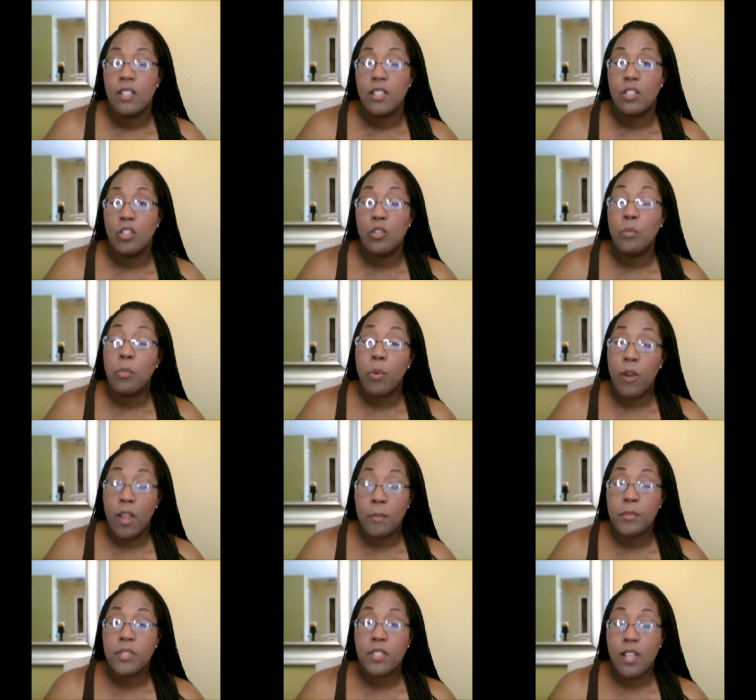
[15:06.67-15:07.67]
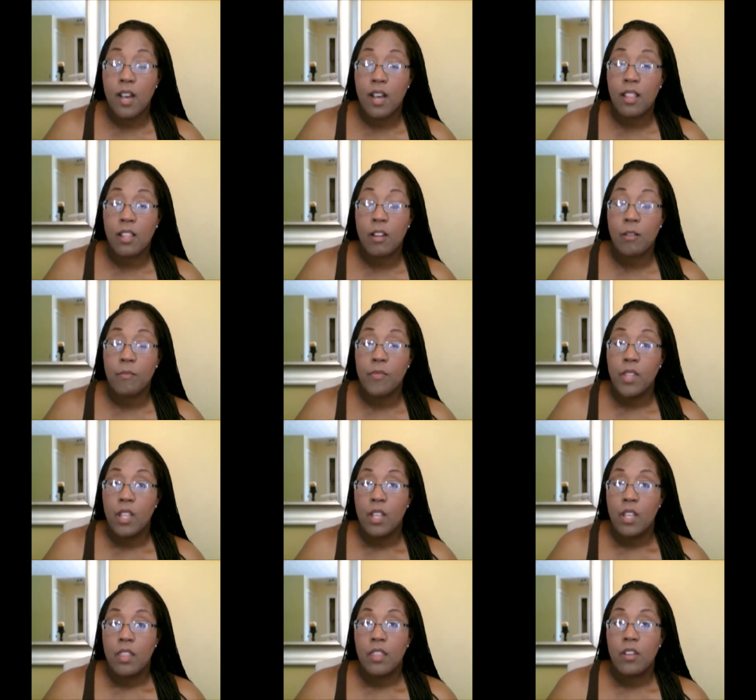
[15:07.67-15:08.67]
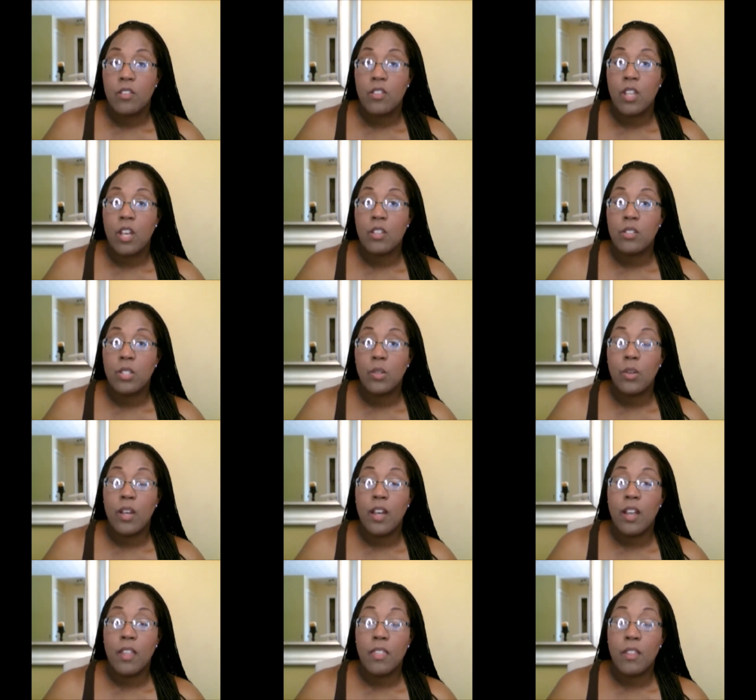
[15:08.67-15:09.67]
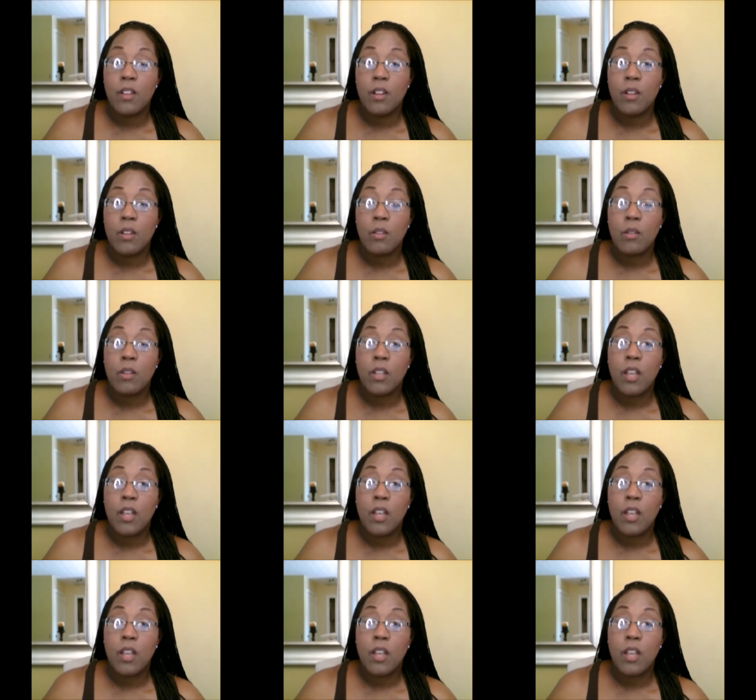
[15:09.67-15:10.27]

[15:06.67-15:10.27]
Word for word: to prep scholar there's also other